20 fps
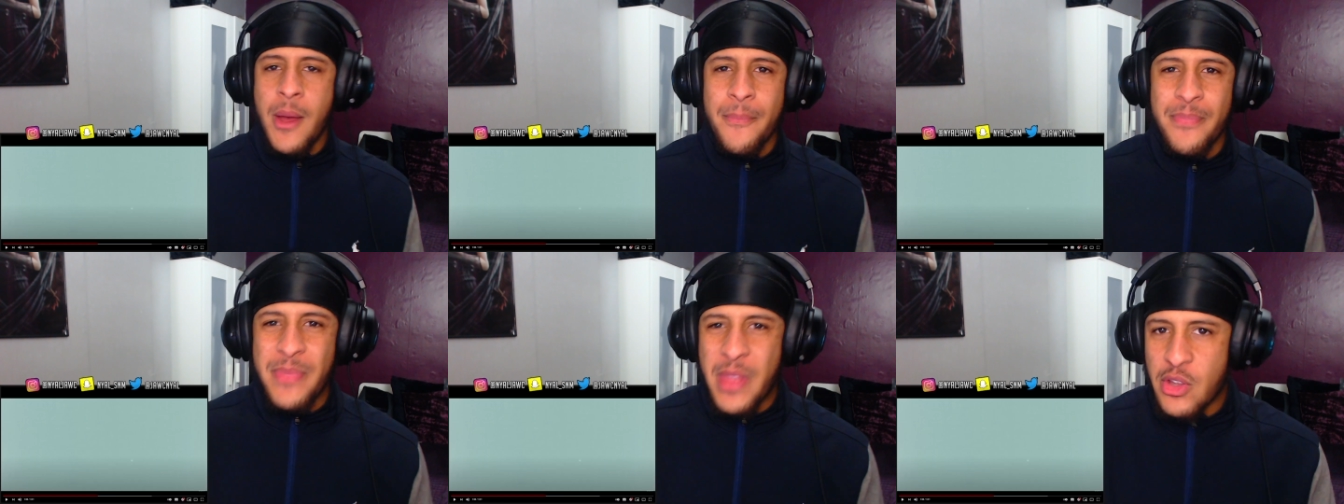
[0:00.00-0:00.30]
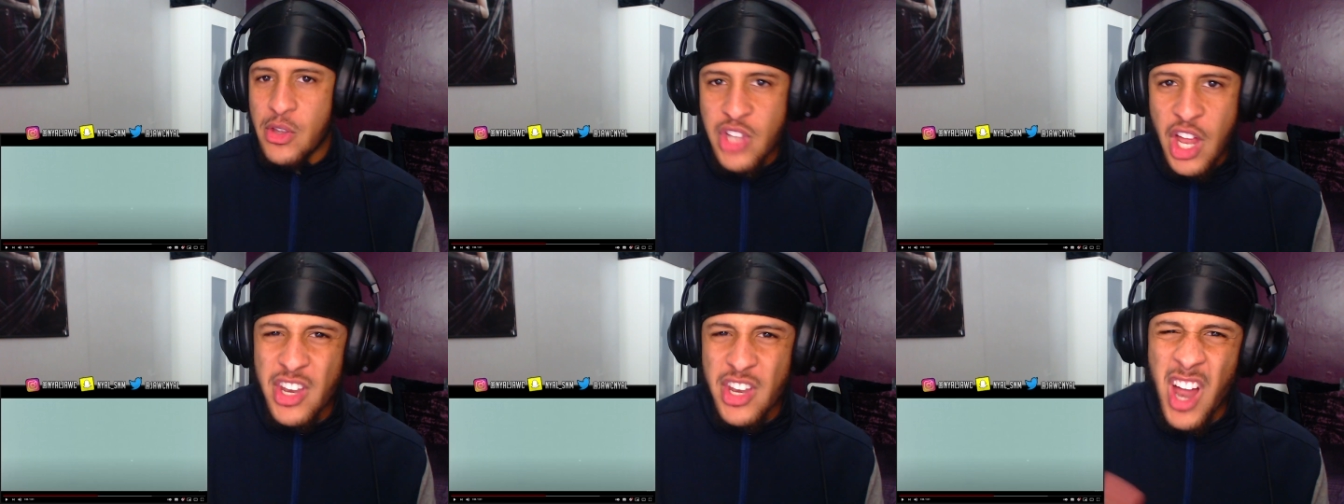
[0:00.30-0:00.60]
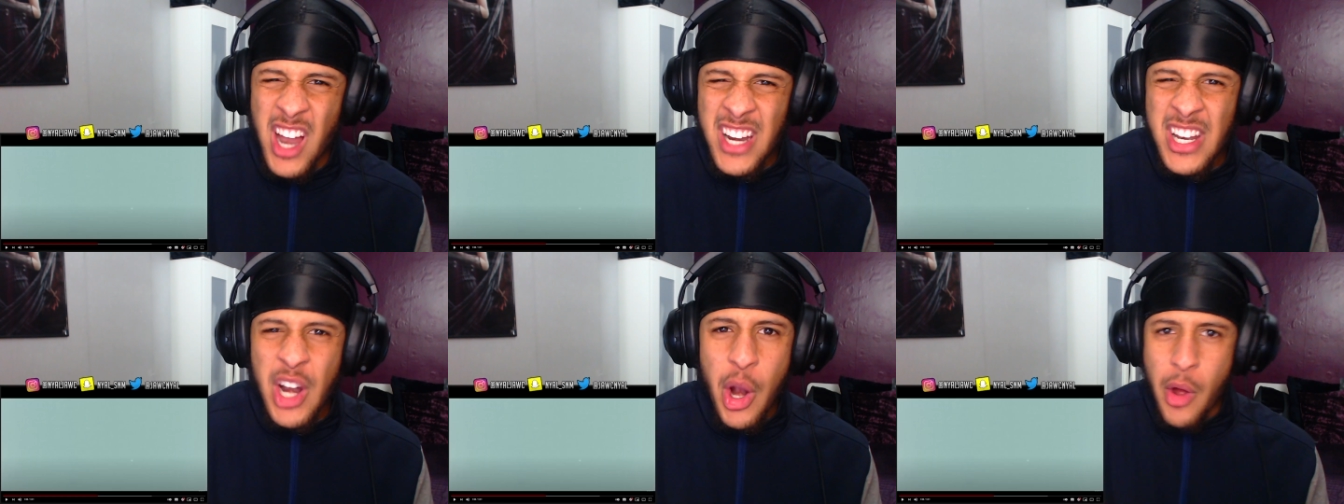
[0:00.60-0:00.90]
There was, like, I
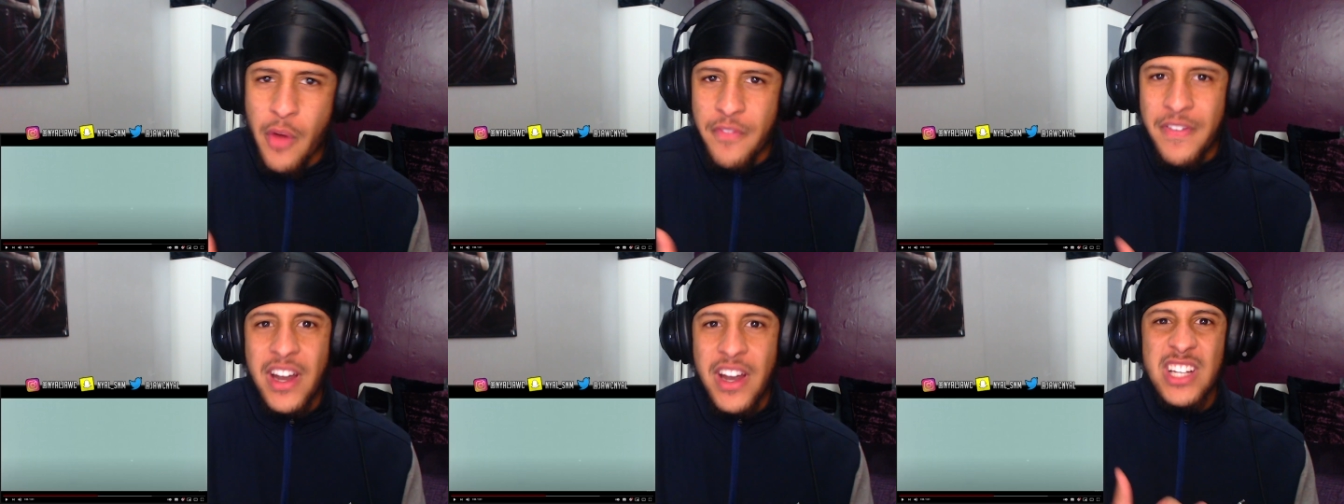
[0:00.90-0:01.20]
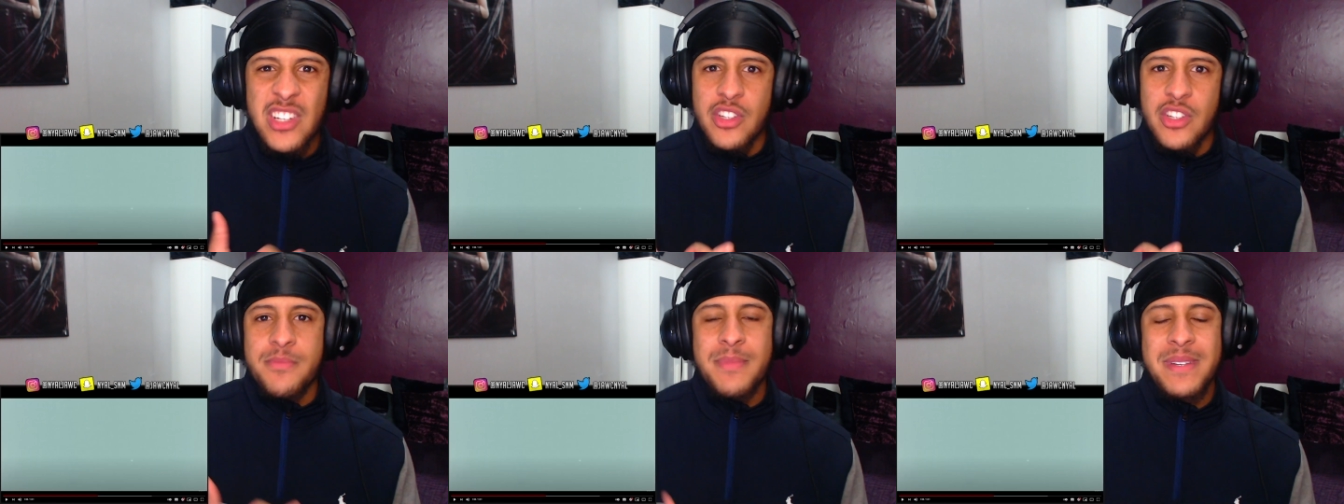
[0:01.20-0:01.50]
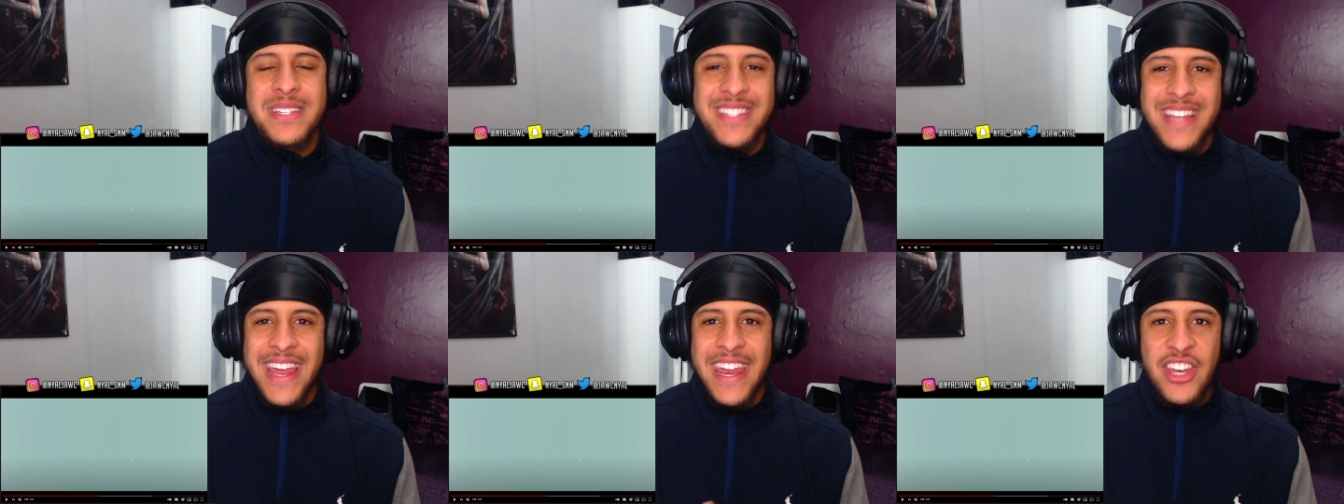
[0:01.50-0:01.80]
don't know. It felt like it was
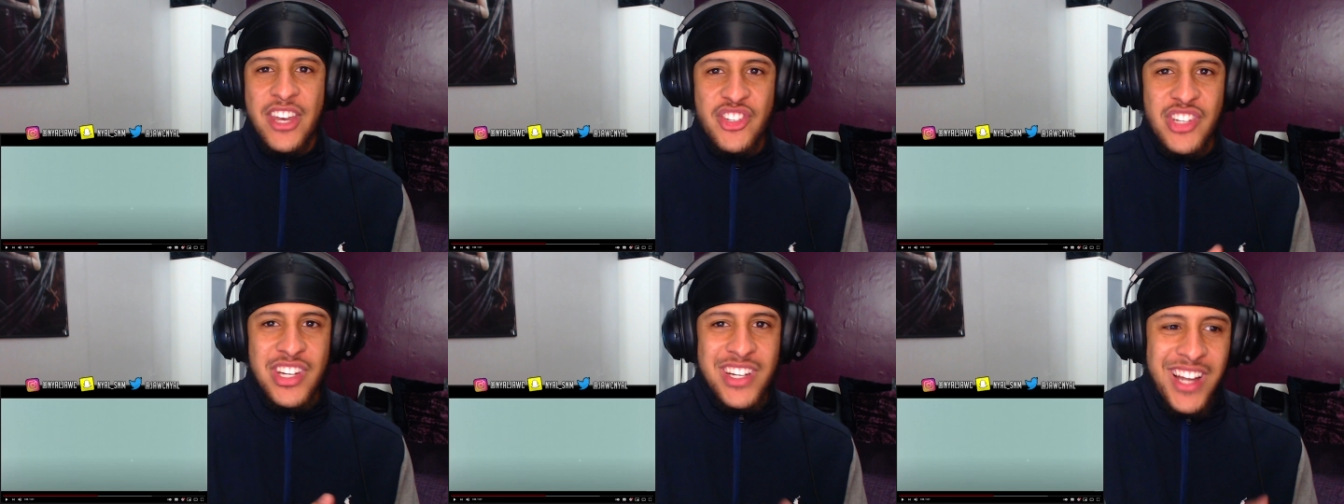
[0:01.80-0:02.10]
missing energy.